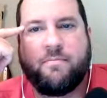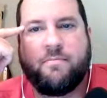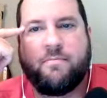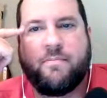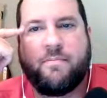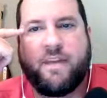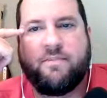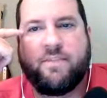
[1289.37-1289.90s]

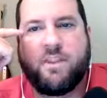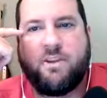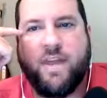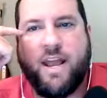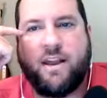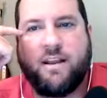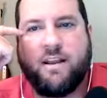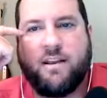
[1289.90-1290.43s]
even though
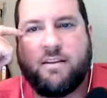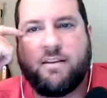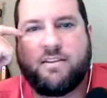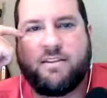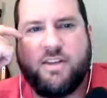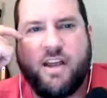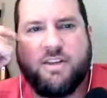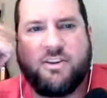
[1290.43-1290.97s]
that
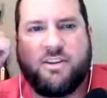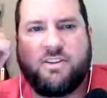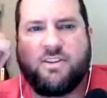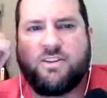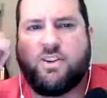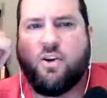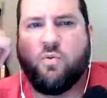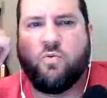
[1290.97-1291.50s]
discussion is
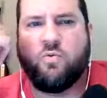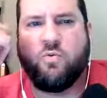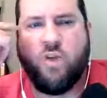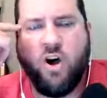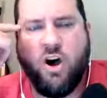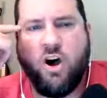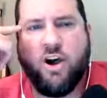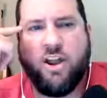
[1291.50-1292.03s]
so
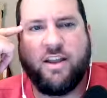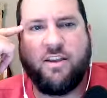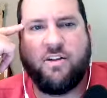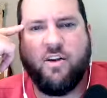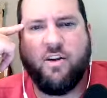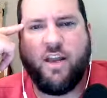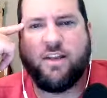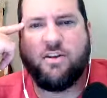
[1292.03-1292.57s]
raw
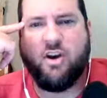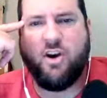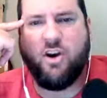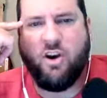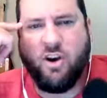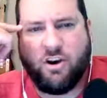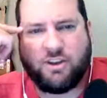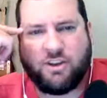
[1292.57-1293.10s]
and
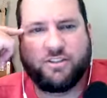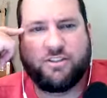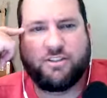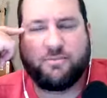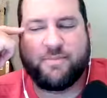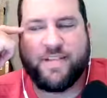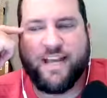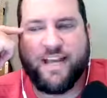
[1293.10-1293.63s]
harsh
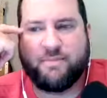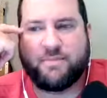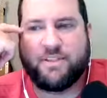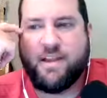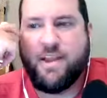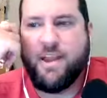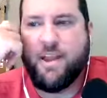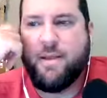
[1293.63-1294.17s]
sometimes.
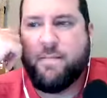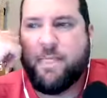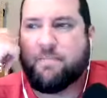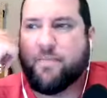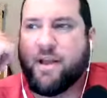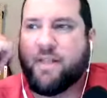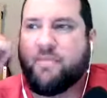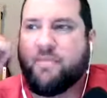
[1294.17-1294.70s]

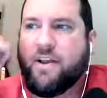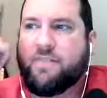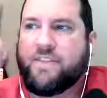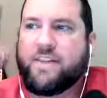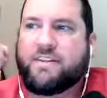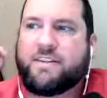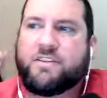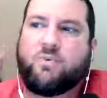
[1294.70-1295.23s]
But
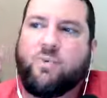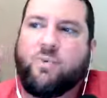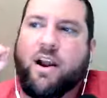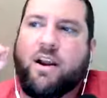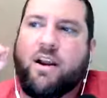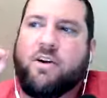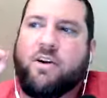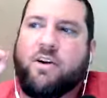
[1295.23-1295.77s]
this is
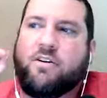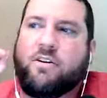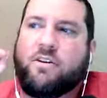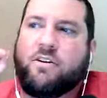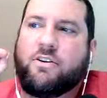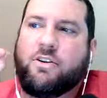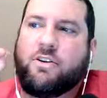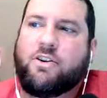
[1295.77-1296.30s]
where
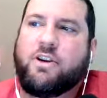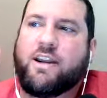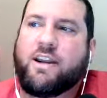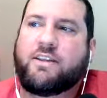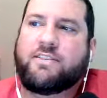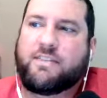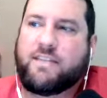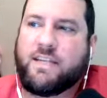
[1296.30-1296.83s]
you're going to
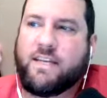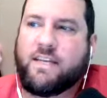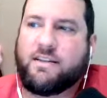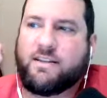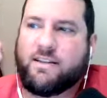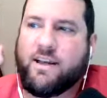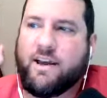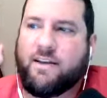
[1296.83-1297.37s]
see
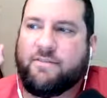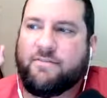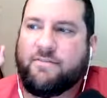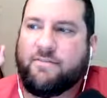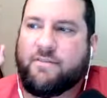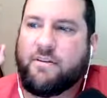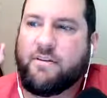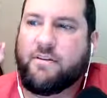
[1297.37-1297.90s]
stuff.
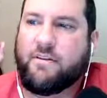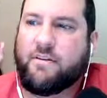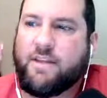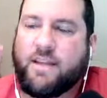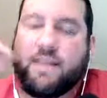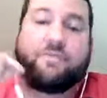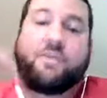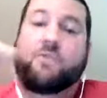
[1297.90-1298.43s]
Like
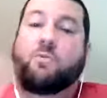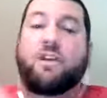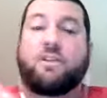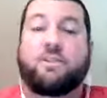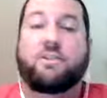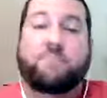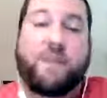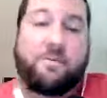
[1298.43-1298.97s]
if you're one of
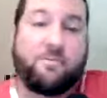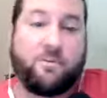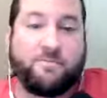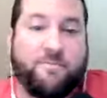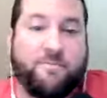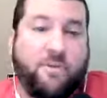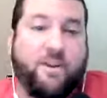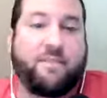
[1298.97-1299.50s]
those people,
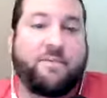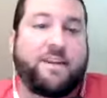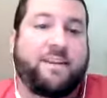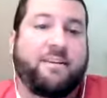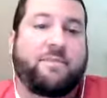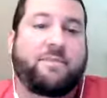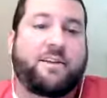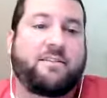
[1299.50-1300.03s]
okay, let
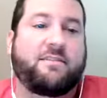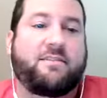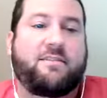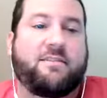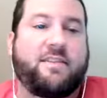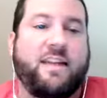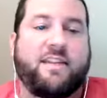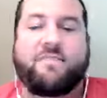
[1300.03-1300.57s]
me just
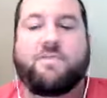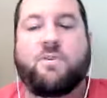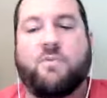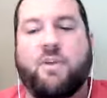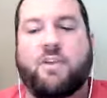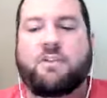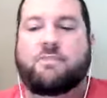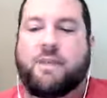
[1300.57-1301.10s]
say this. If you're one
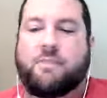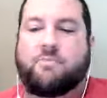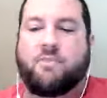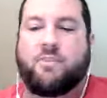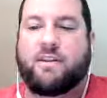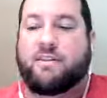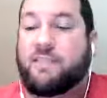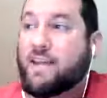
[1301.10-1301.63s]
of those people
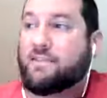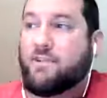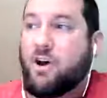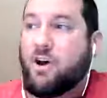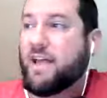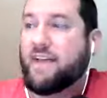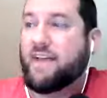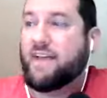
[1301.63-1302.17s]
that says
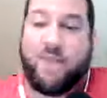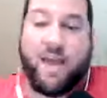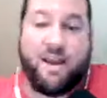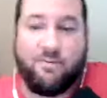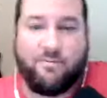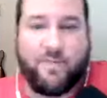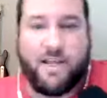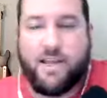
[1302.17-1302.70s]
all lives matter
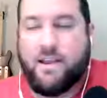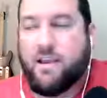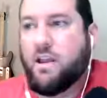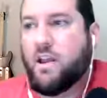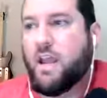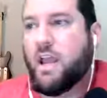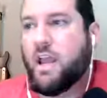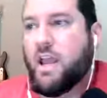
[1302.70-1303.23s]

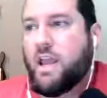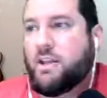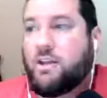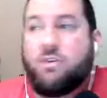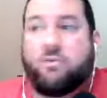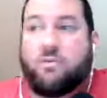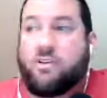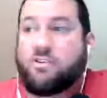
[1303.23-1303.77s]
and you
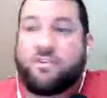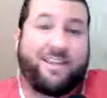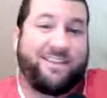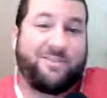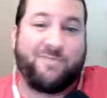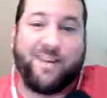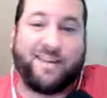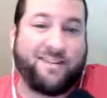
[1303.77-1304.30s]
don't understand this
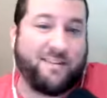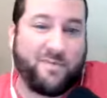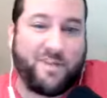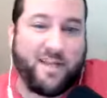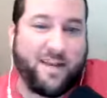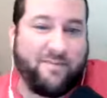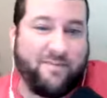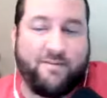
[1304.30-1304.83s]
racism
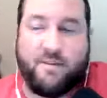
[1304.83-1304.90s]
stuff,